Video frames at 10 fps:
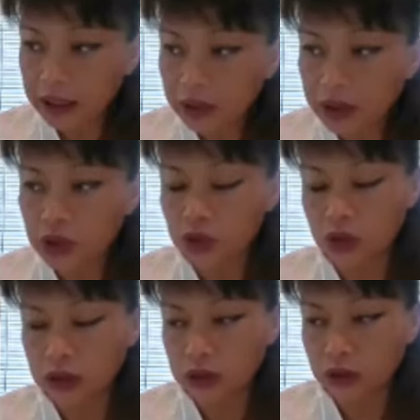either you,
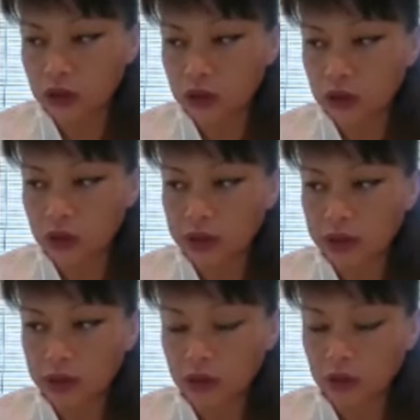do, you,
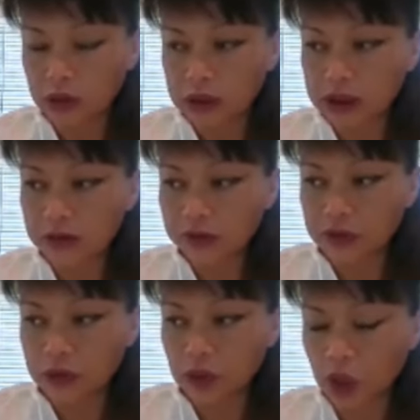you, you didn't
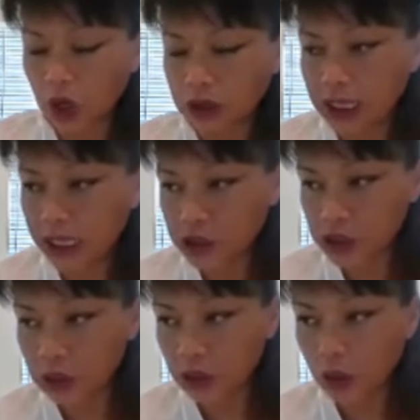feel the
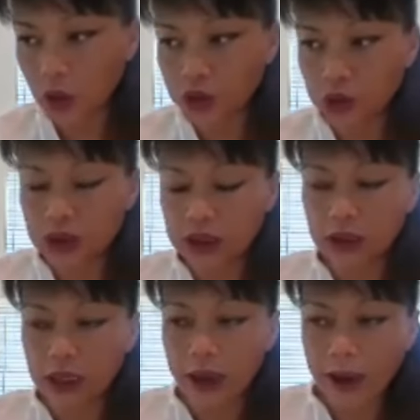connection or you
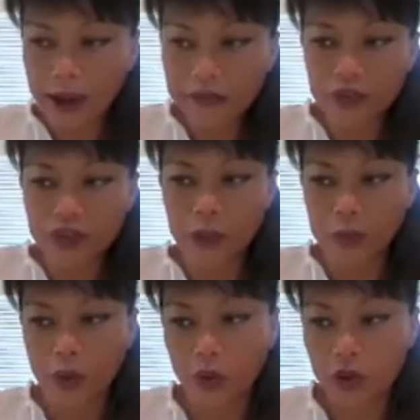didn't have the
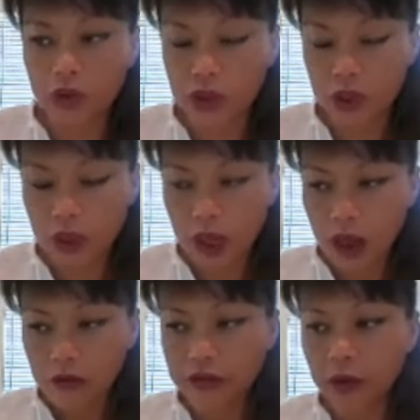support
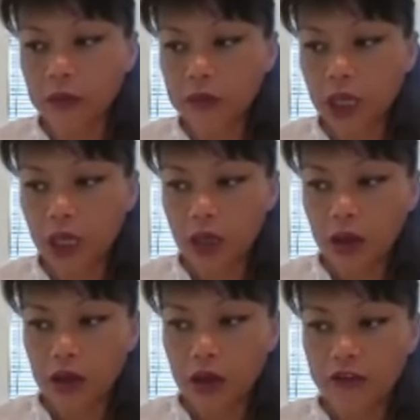from
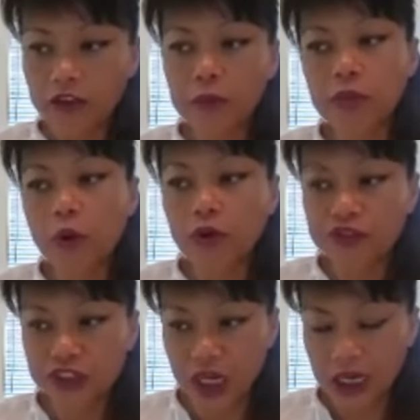from
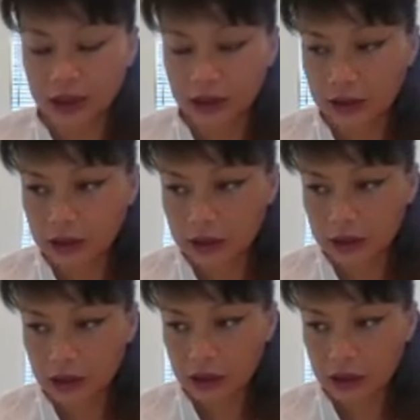both sides